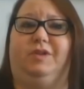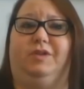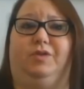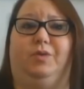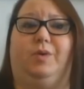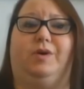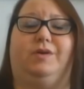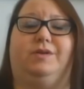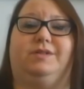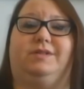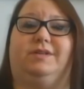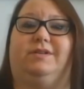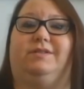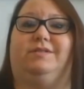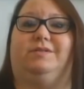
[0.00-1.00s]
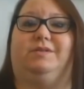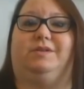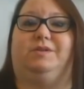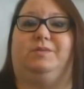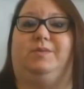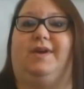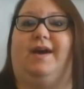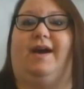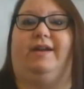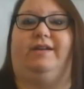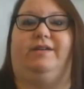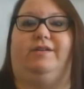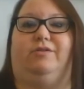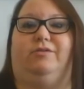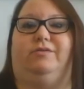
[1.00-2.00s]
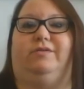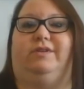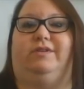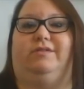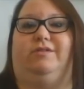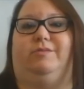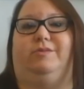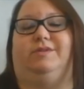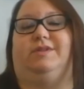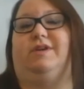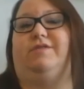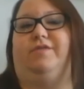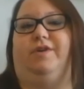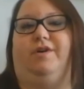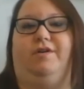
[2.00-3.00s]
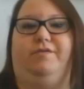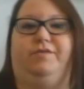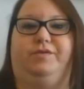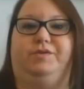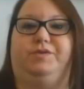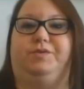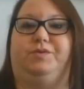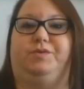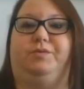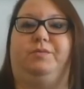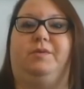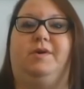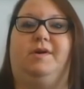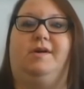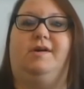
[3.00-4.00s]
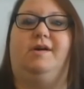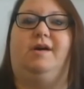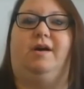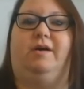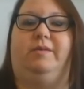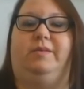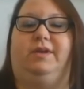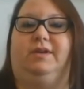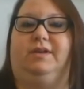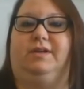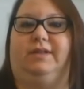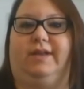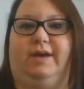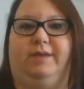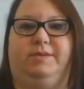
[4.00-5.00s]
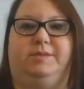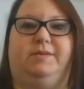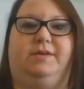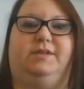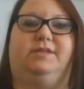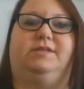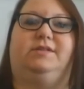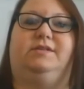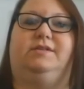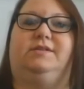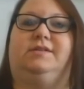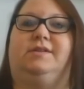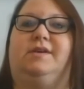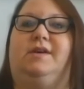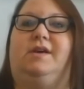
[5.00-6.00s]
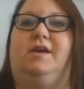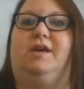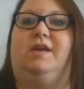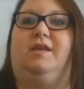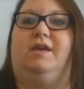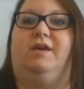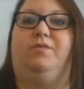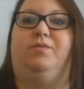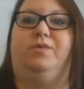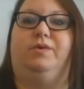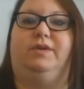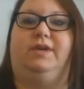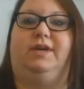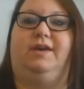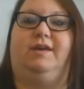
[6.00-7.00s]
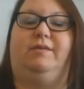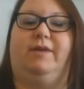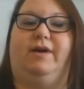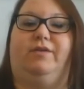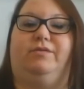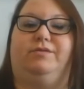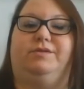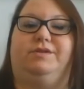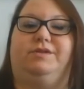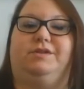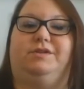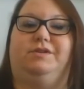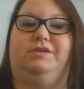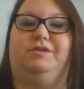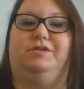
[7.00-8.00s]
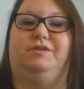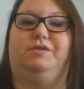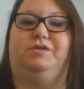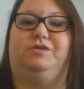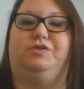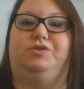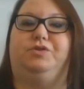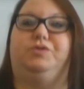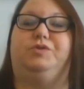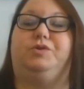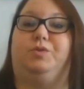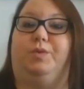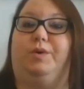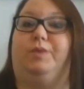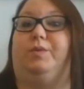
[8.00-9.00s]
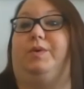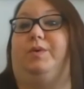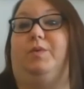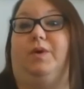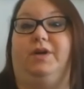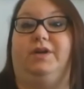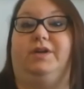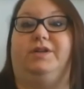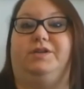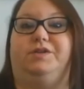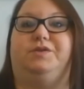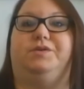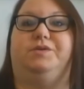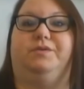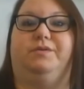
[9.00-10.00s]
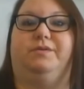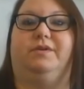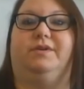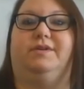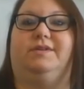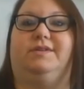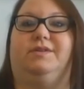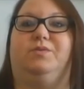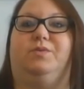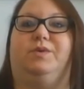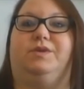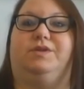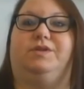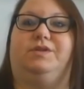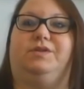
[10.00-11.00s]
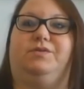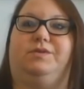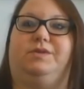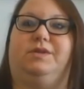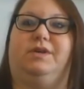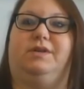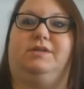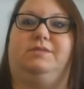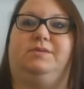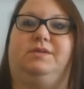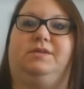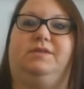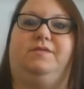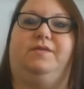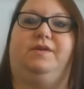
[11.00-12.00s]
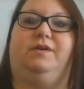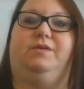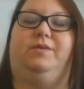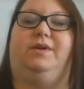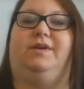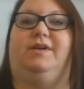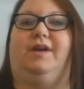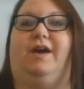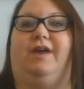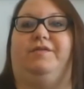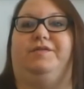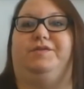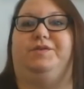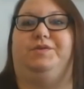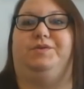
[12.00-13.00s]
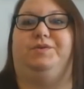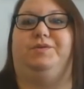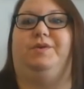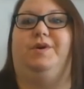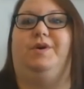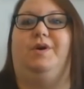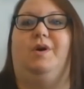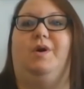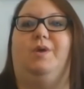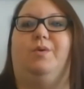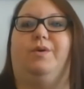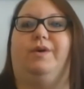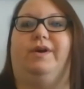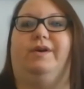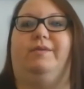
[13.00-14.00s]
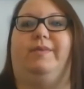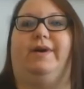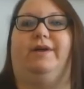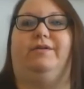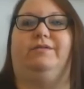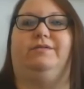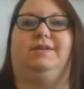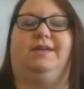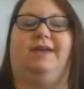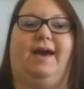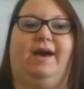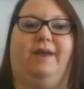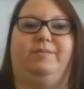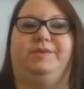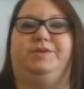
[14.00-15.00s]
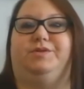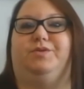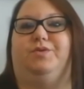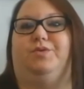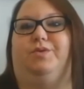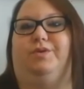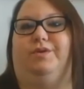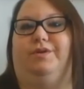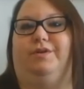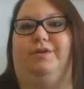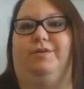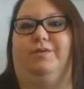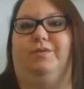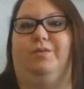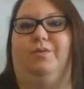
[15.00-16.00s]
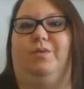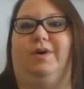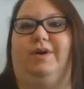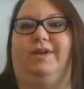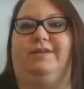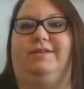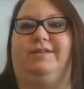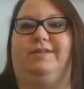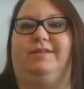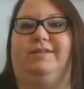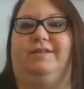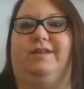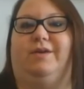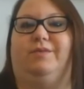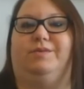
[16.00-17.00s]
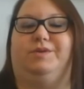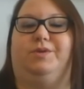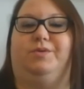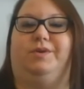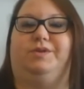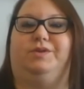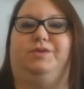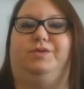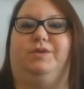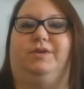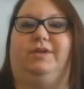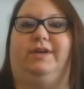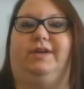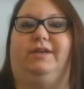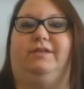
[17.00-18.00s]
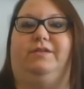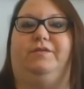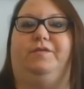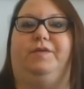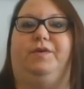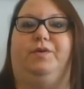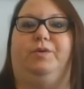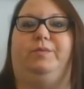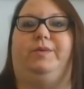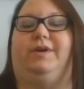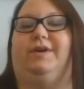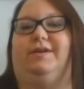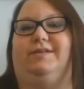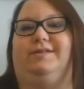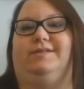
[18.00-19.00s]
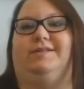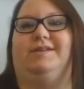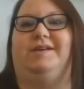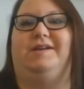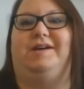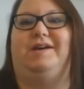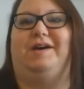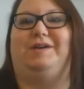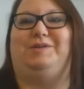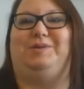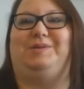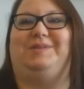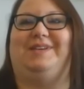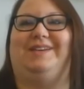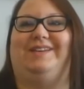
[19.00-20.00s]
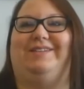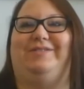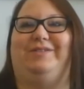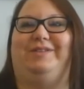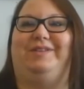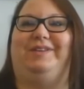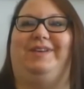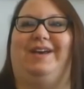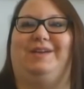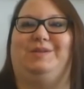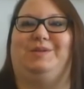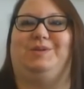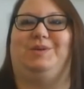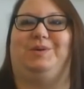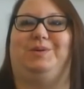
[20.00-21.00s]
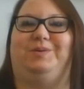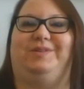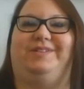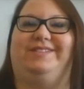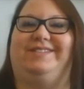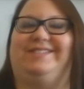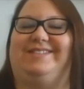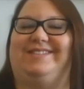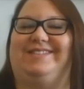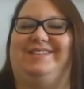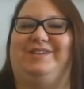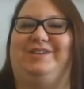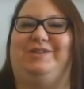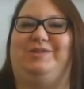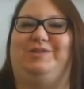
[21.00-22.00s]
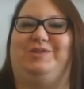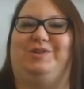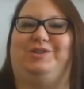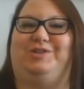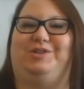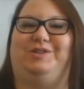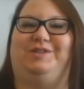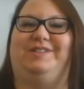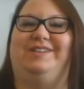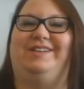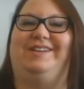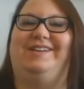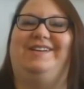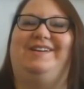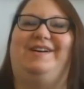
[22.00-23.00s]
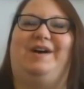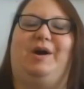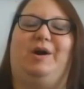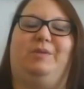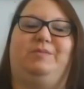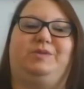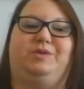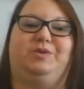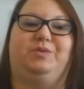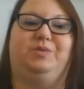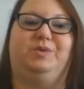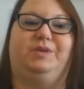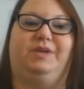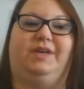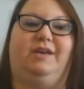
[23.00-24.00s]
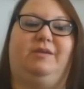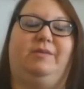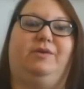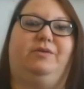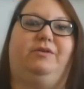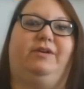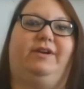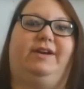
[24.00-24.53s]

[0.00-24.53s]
the walls because we had it in almost every conference room, in collab spaces, it really came out true to what we wanted it to, because it was so site specific. We didn't have to worry about gaps or what that was going to look like in the field, because as you said, everything has a tolerance in construction. So it really came out